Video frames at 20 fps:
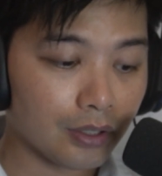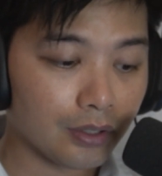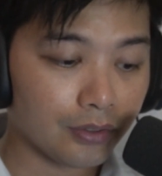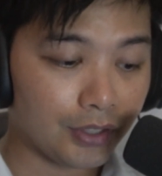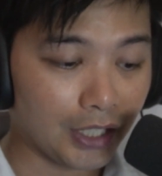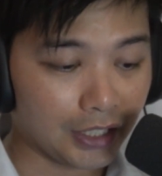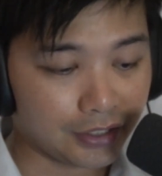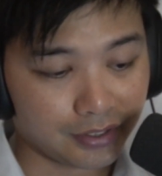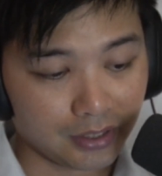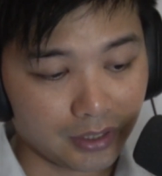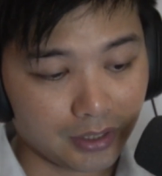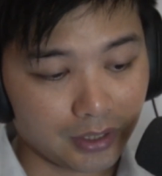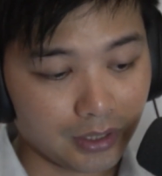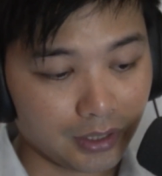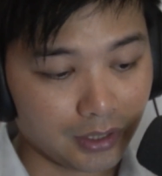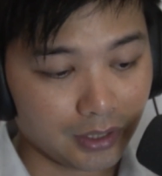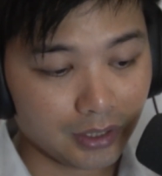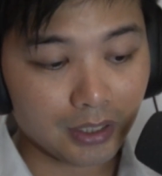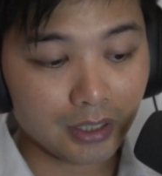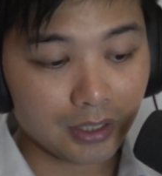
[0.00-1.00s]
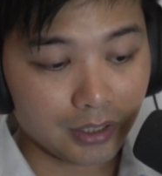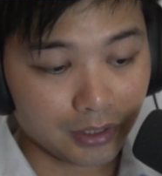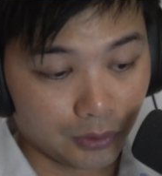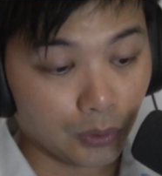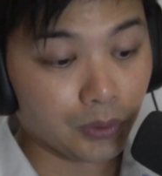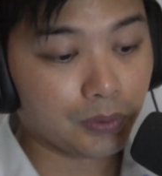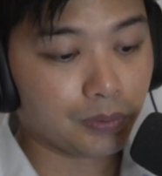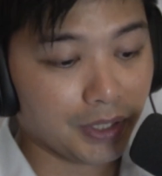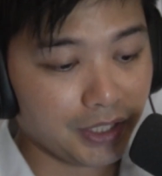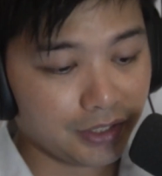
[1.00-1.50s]
that's a
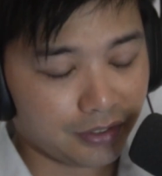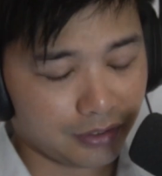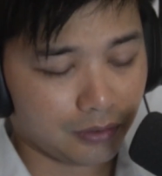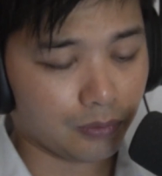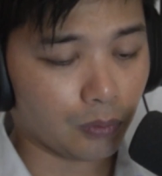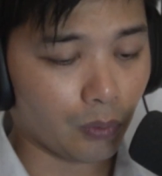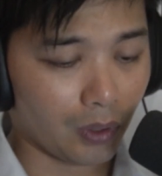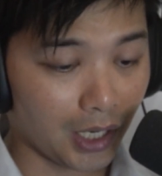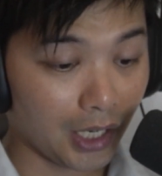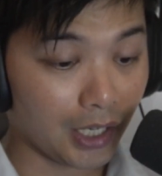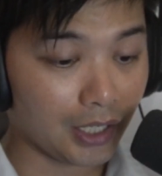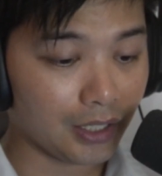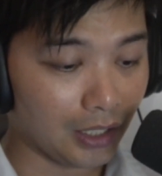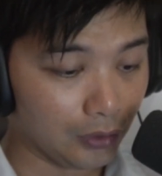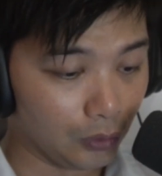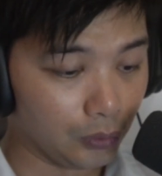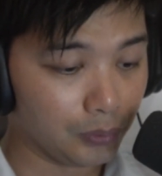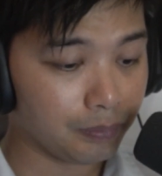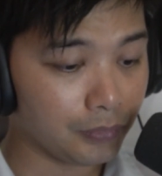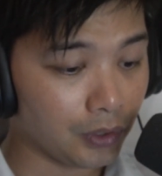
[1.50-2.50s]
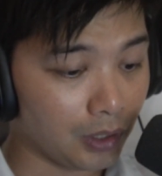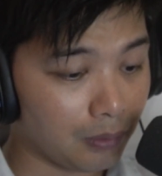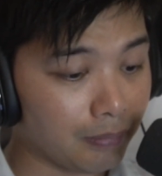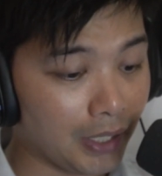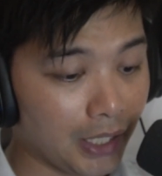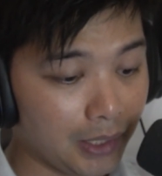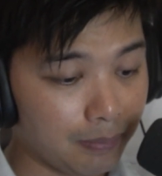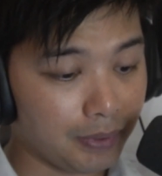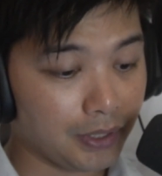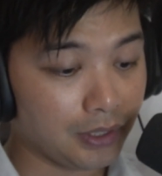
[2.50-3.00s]
good reason why a loop knot
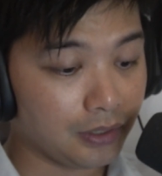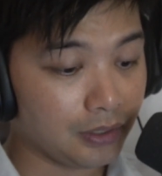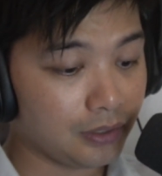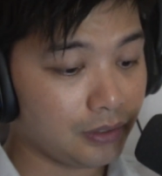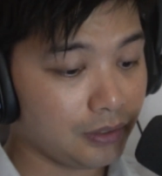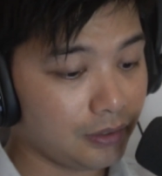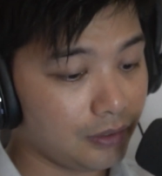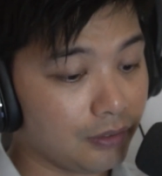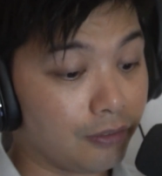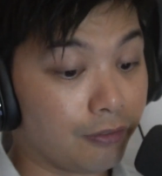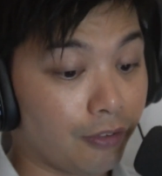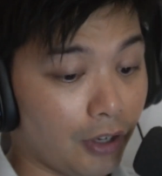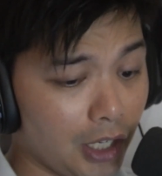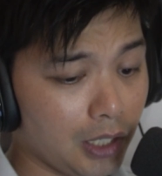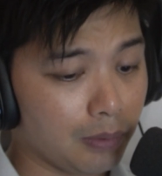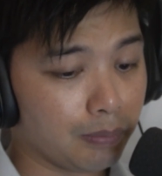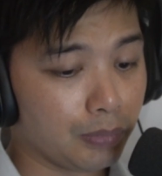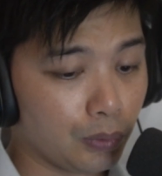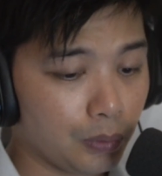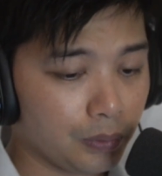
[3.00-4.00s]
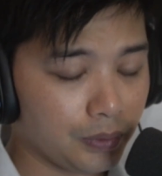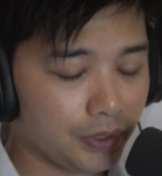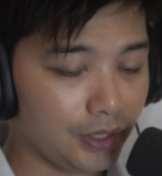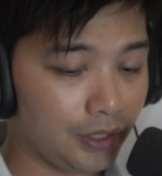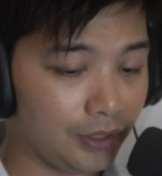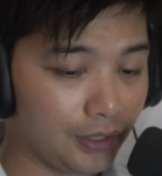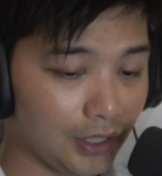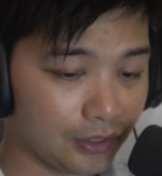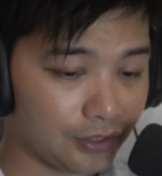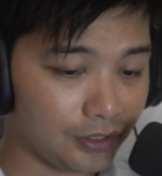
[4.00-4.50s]
may be viable
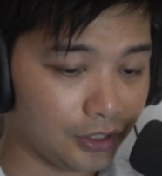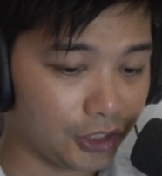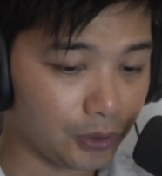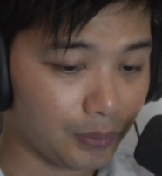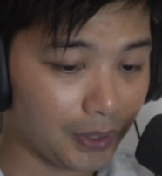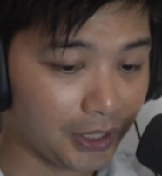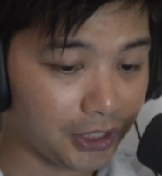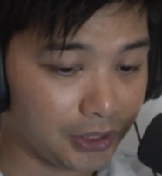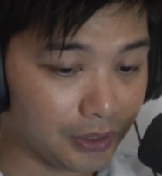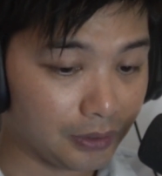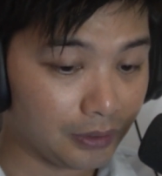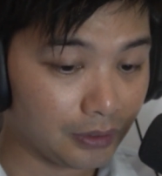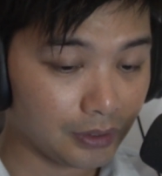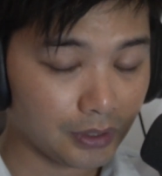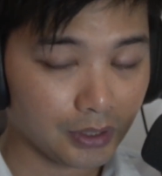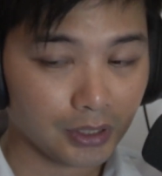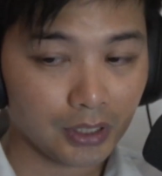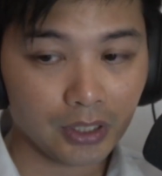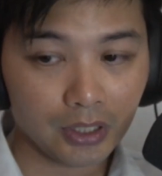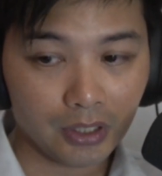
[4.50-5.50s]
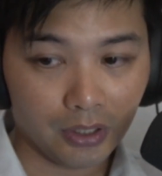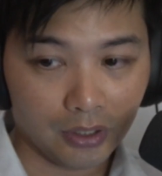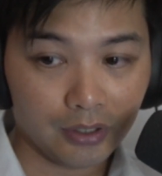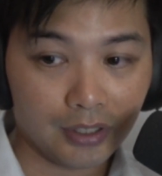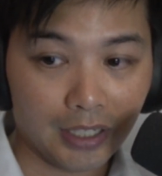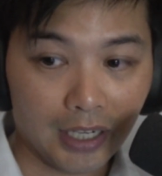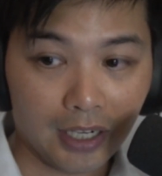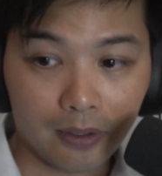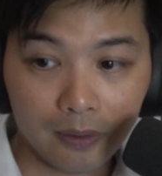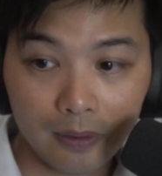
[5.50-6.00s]
in that situation.
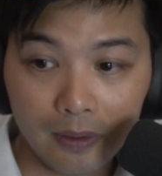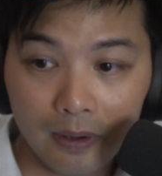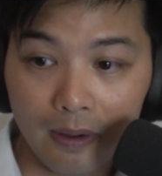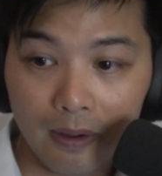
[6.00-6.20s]
Now,